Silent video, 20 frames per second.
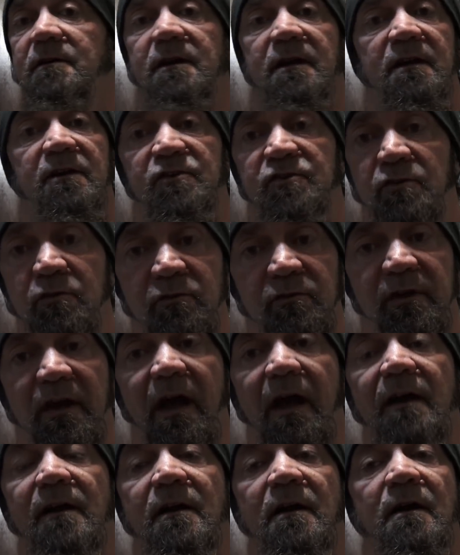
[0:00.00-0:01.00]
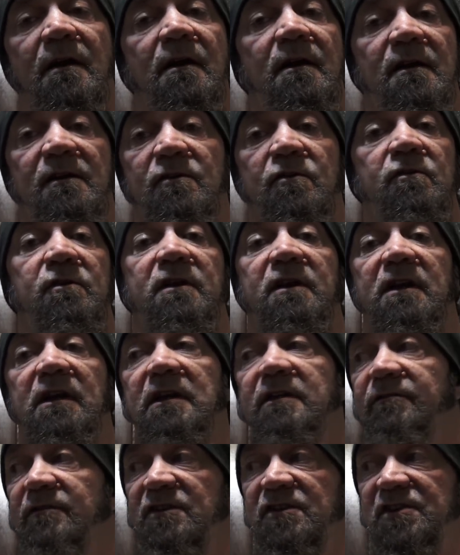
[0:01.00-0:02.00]
Can't do that. You
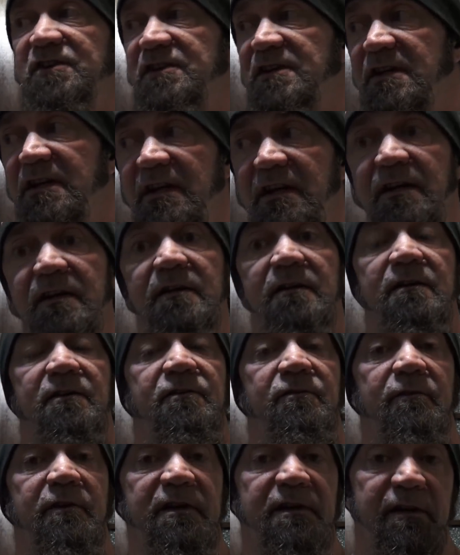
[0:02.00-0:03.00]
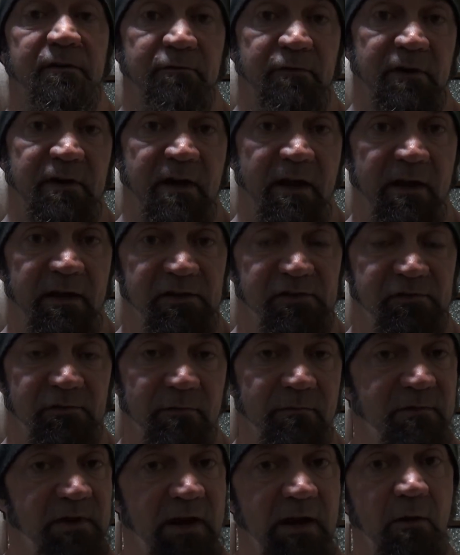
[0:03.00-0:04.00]
can't even see three different heads
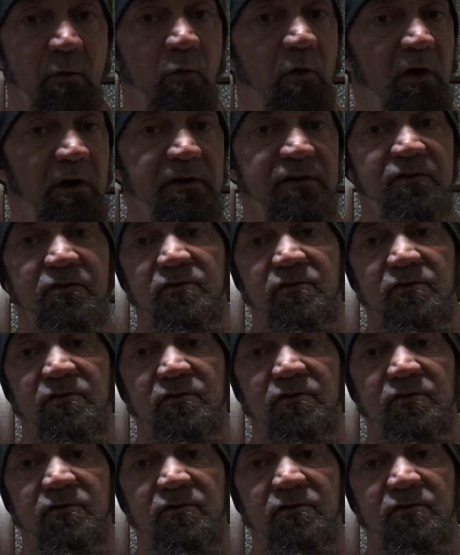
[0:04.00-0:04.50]
from day one.